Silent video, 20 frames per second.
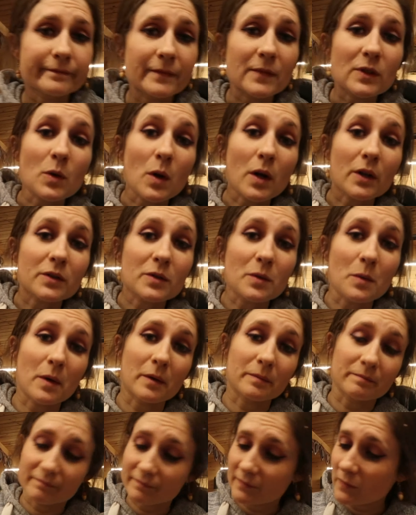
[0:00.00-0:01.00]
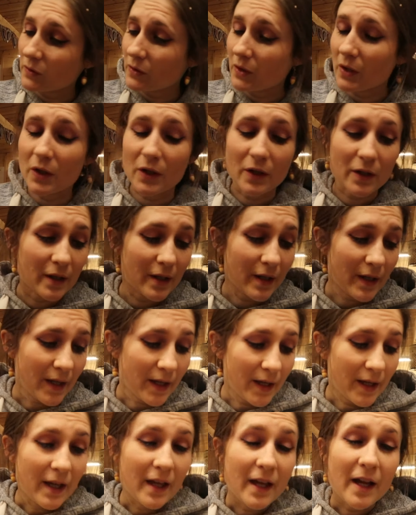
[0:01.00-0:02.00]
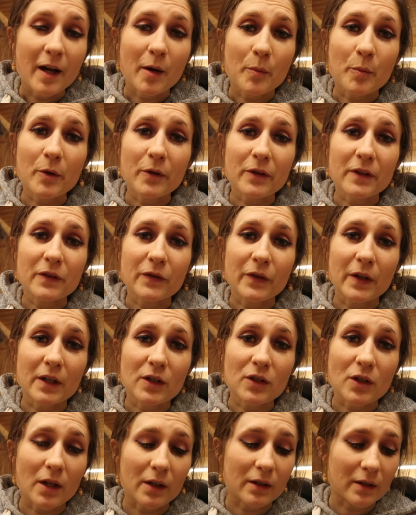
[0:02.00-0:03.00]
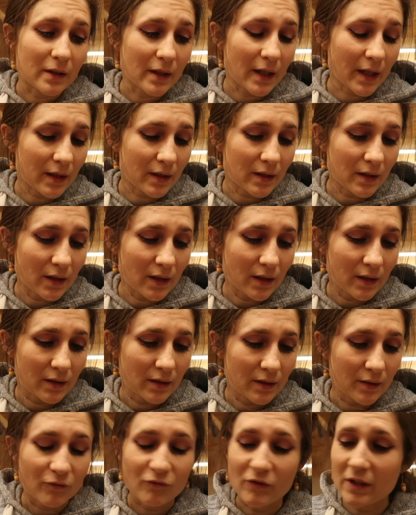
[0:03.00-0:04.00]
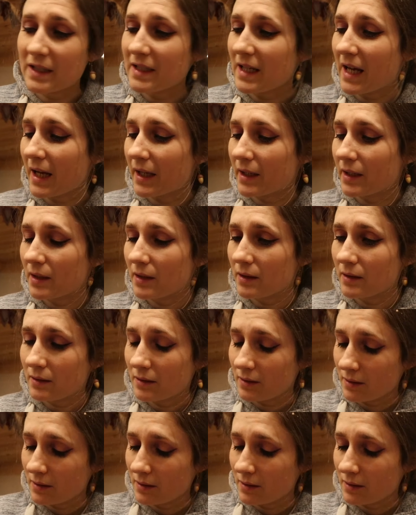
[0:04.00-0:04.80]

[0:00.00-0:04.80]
it's 1:15, so I'll put this finish on and then retire.